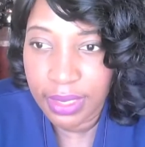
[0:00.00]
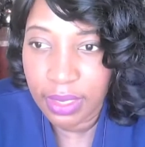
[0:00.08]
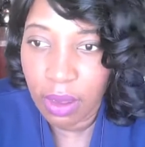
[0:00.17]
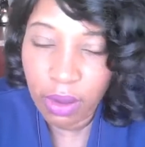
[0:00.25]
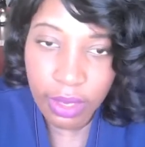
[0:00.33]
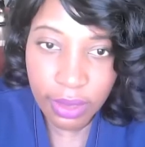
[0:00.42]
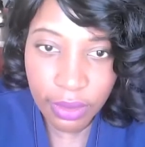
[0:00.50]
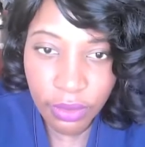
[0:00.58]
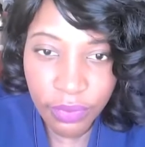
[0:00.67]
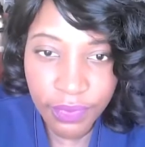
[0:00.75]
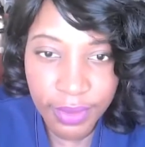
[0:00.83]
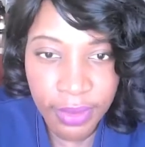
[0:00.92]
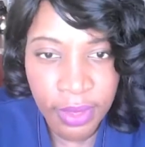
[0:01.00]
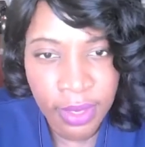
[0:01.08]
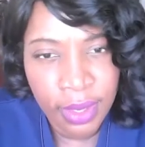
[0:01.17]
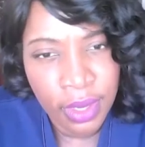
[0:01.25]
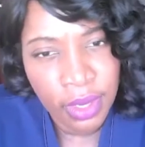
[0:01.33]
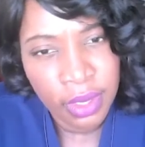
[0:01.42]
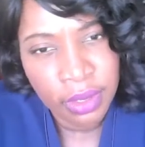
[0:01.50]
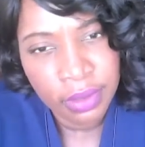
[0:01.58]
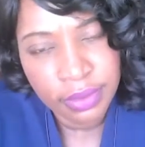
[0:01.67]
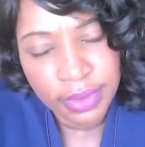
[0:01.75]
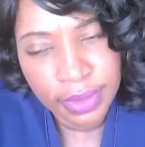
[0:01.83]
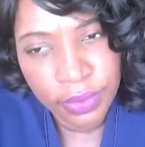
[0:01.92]
and all aloof.
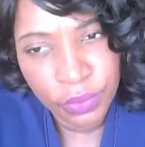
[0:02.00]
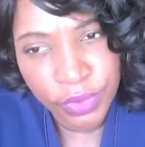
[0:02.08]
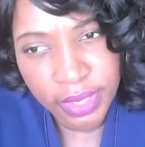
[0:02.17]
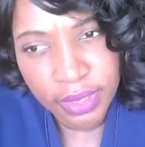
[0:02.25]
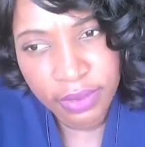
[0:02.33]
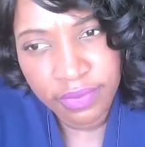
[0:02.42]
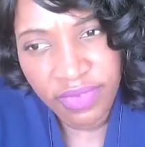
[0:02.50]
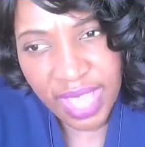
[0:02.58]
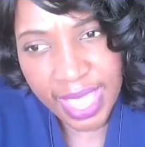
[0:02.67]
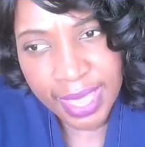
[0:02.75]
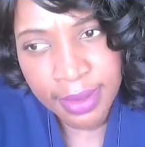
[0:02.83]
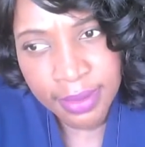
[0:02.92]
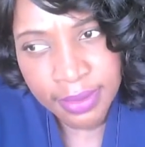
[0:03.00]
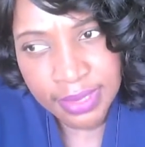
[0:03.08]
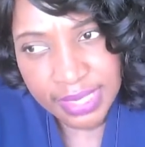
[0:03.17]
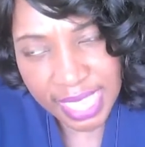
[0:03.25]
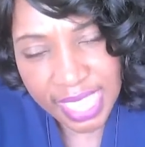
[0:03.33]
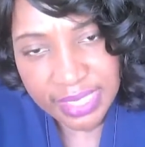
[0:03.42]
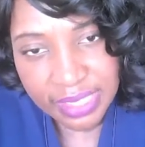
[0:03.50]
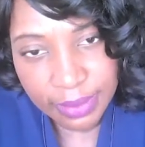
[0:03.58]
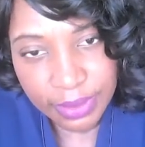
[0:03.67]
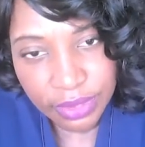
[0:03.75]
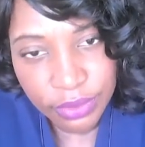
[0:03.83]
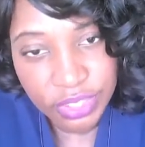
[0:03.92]
And when Vi says
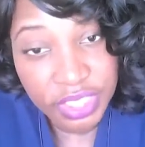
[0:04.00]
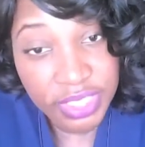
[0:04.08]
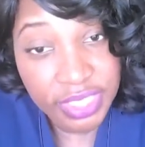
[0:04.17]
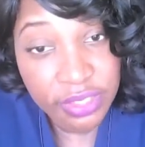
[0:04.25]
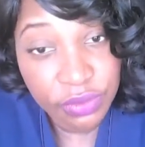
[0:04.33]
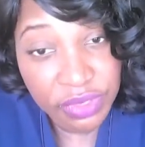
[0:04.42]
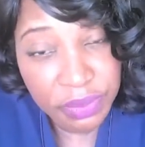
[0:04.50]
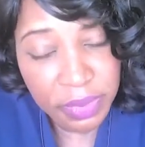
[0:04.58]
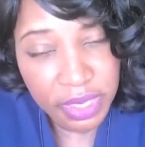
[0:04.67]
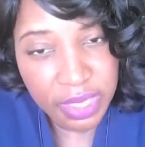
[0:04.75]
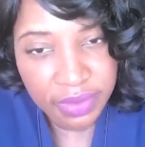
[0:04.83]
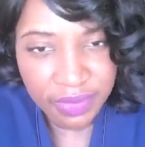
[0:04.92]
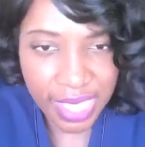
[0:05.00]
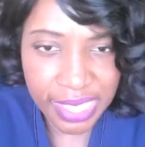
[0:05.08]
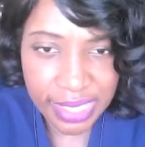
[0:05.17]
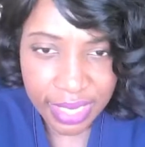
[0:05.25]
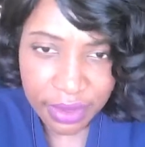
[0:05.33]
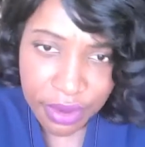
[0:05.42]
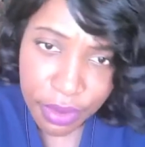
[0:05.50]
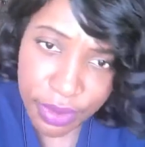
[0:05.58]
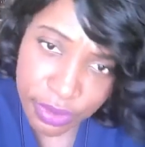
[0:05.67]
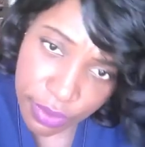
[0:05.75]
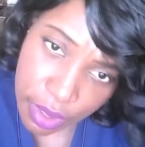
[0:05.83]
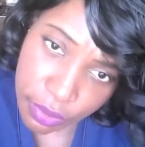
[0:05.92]
something to her, she doesn't respond. And Vi's like, "Girl,
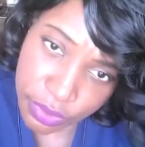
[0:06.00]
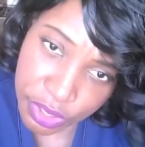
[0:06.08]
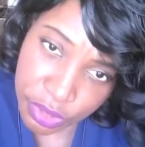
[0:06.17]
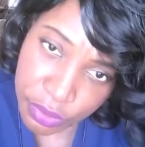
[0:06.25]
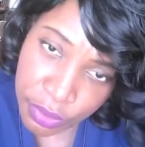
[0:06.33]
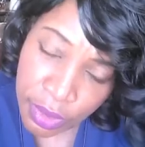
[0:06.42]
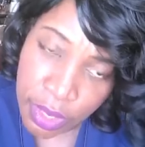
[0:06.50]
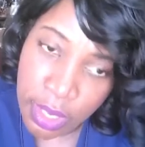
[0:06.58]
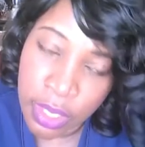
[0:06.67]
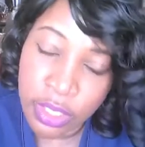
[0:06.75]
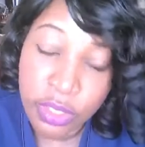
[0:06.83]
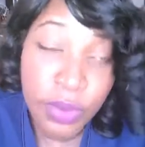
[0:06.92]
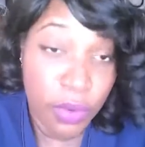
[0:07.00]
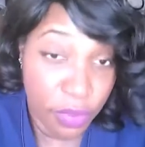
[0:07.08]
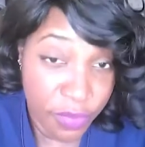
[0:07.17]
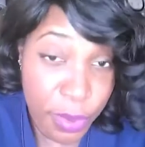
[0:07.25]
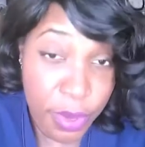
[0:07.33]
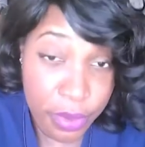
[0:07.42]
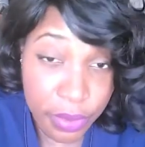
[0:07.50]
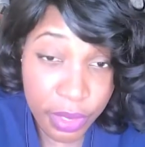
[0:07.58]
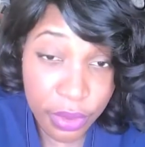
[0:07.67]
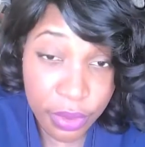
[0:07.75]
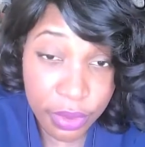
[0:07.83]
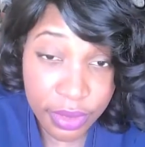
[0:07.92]
what's wrong with you?" You know Roberta, the
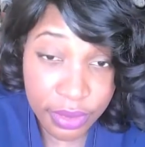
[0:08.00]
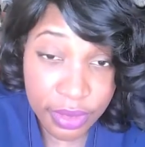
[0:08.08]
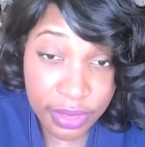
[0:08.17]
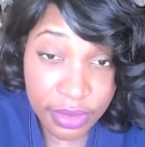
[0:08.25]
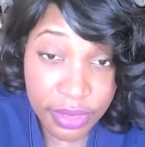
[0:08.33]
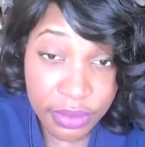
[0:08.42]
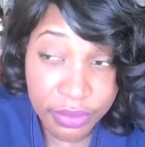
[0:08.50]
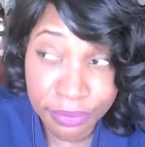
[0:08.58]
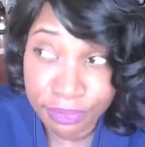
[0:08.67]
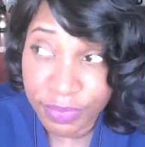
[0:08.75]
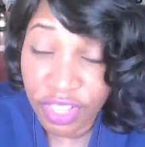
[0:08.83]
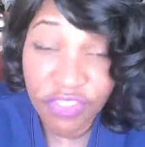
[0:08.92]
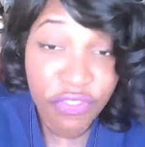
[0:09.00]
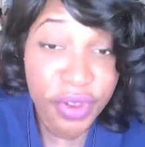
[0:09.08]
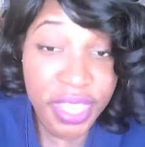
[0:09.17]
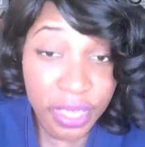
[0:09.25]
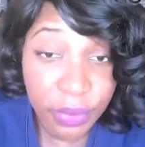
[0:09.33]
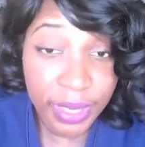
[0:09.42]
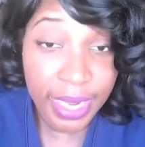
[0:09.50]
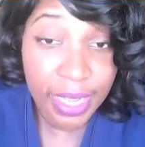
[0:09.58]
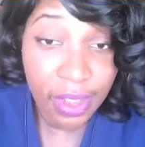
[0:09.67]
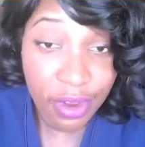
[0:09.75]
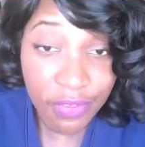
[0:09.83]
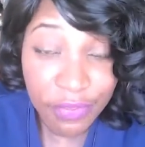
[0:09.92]
girl, the freaky one. I
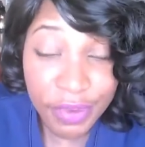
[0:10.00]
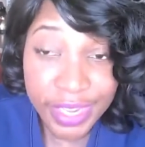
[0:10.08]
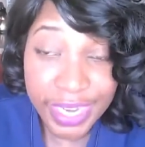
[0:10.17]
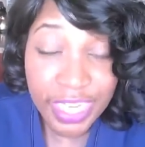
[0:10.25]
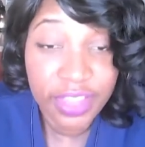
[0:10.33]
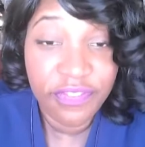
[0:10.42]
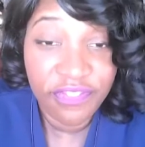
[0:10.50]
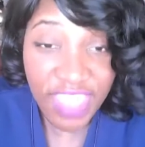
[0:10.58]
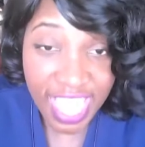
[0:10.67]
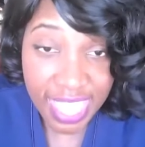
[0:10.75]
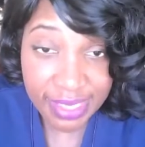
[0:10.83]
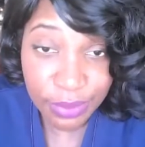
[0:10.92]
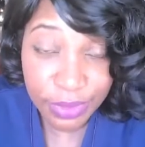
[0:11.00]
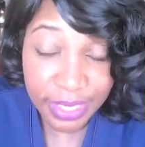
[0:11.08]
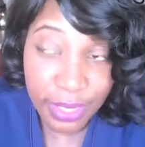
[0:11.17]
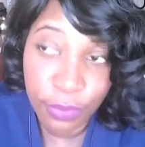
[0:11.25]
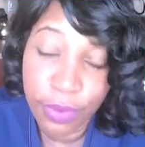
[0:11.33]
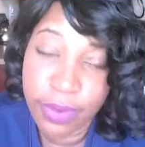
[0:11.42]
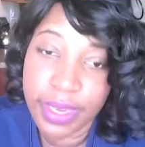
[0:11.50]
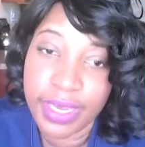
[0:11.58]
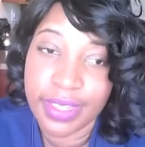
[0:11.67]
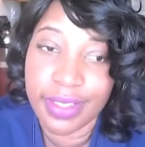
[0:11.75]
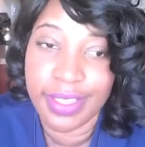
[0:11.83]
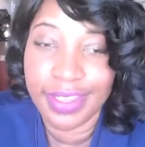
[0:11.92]
call her freaky, that little fast one that worked
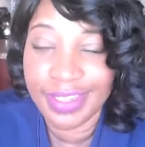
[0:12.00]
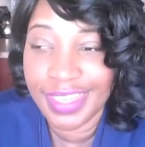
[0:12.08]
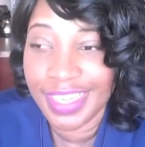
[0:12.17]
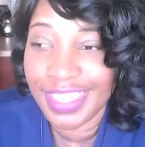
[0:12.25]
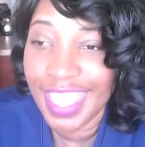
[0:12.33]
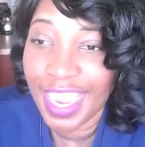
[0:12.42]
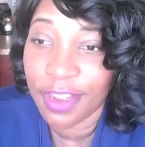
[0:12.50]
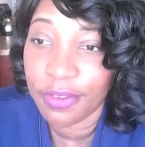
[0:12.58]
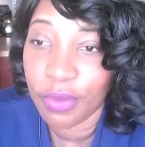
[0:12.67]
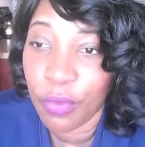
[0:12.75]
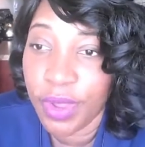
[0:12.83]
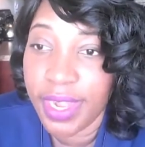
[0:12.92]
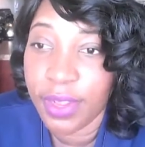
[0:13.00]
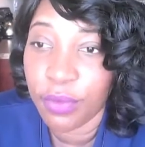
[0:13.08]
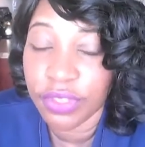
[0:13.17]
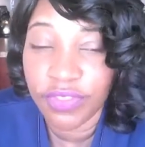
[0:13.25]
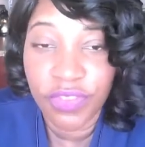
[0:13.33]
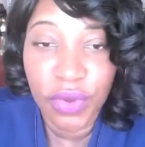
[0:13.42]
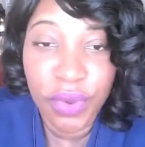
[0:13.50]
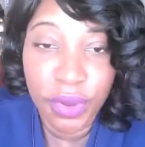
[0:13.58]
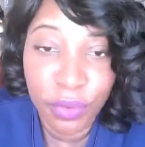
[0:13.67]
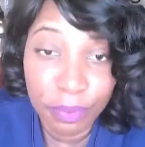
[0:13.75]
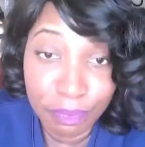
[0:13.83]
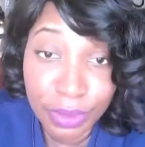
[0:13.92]
in the diner, the one that was
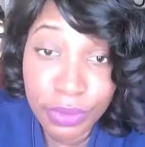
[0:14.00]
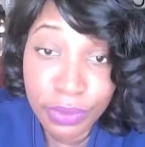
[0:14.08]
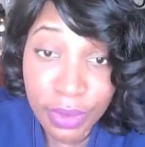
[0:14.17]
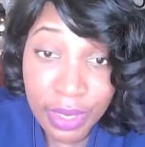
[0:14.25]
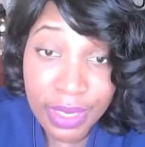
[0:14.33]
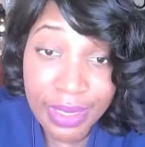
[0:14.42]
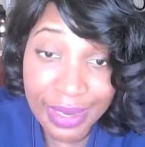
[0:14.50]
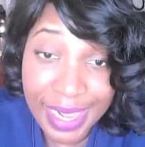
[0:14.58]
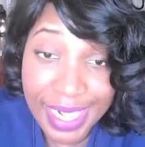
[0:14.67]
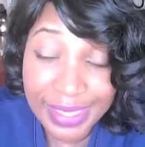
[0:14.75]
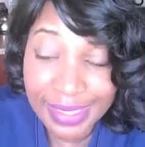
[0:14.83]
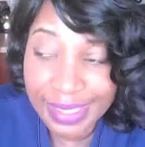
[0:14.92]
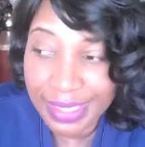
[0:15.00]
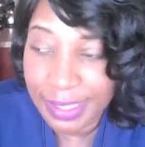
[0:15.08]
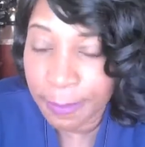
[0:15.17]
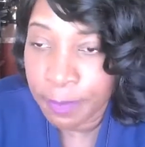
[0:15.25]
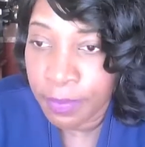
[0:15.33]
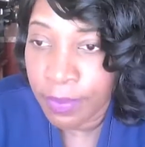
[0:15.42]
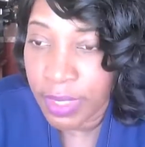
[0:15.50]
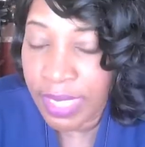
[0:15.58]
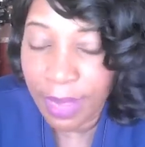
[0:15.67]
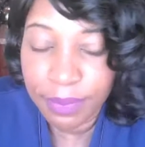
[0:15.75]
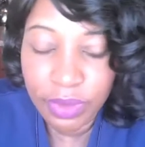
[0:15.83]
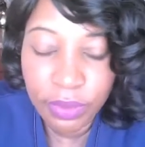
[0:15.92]
flirting with Blue last season.
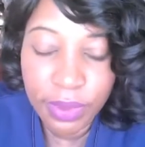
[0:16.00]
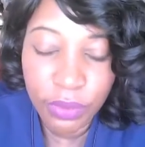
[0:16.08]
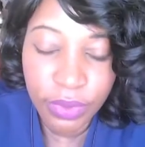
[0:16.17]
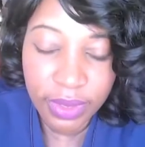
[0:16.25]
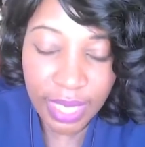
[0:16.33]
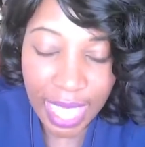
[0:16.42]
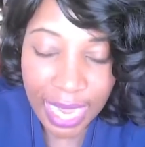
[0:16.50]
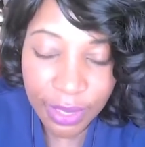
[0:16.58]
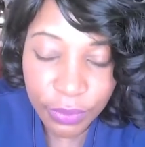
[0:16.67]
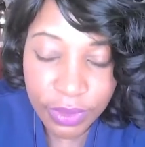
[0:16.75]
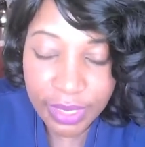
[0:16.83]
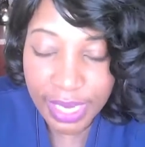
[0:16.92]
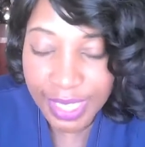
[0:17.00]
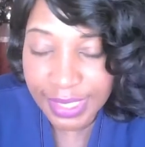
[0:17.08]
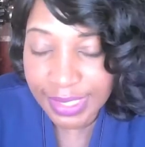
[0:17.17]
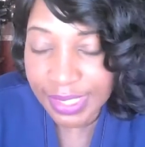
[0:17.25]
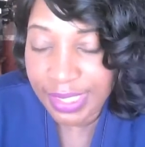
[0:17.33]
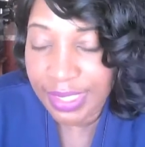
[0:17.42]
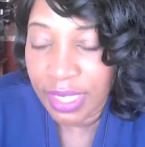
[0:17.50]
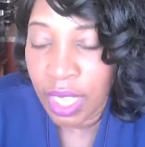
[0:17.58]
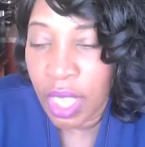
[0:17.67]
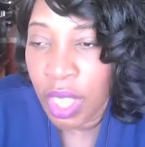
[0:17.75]
Not Blue, but with Hollywood last season.